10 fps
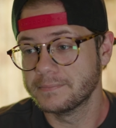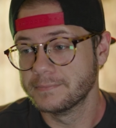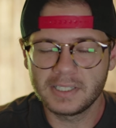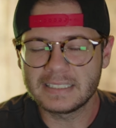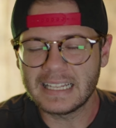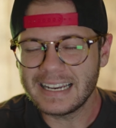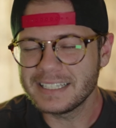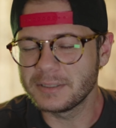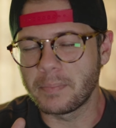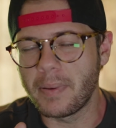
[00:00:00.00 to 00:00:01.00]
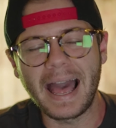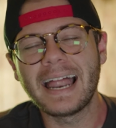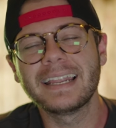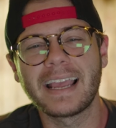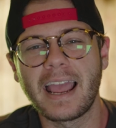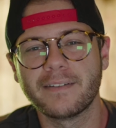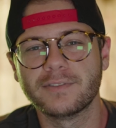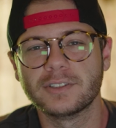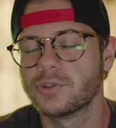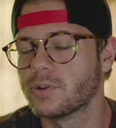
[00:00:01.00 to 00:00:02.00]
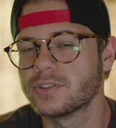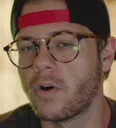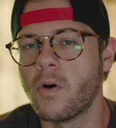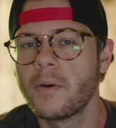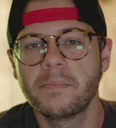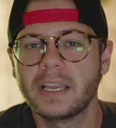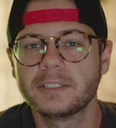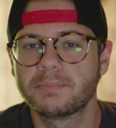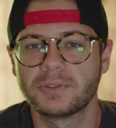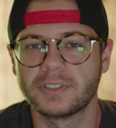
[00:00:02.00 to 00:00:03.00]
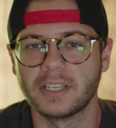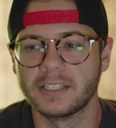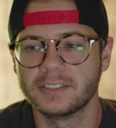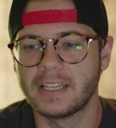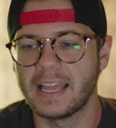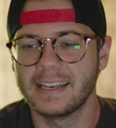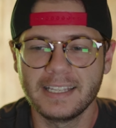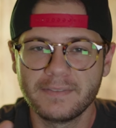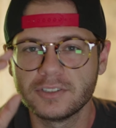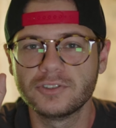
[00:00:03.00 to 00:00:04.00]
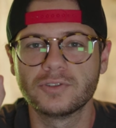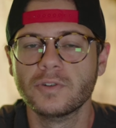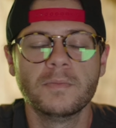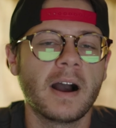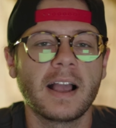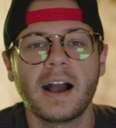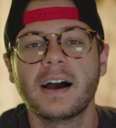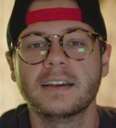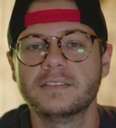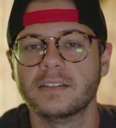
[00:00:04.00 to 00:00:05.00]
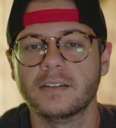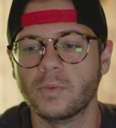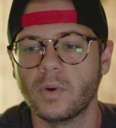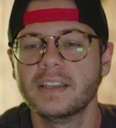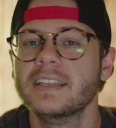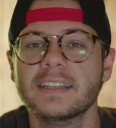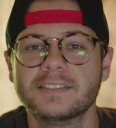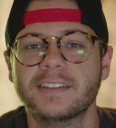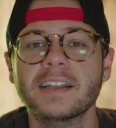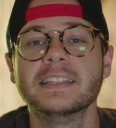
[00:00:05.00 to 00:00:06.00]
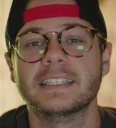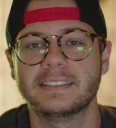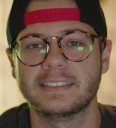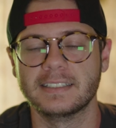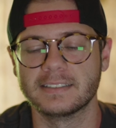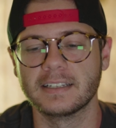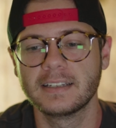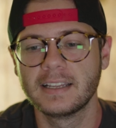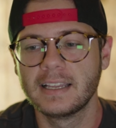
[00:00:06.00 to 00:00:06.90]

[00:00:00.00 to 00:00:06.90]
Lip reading: But it's not his batting average or his on-base percentage that even drew my eye to what he has done this season.